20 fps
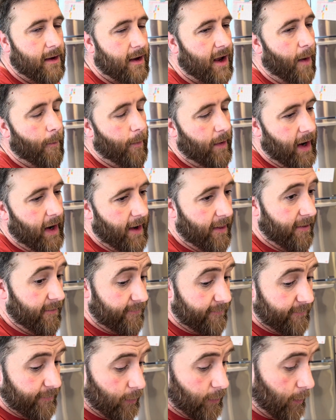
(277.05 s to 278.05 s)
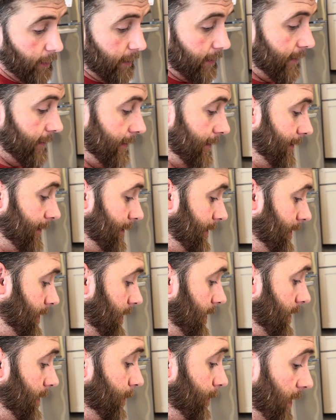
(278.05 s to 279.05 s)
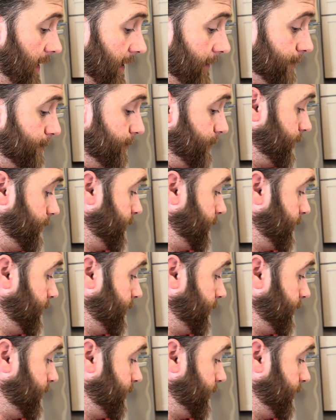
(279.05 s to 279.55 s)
coming out of the floor. But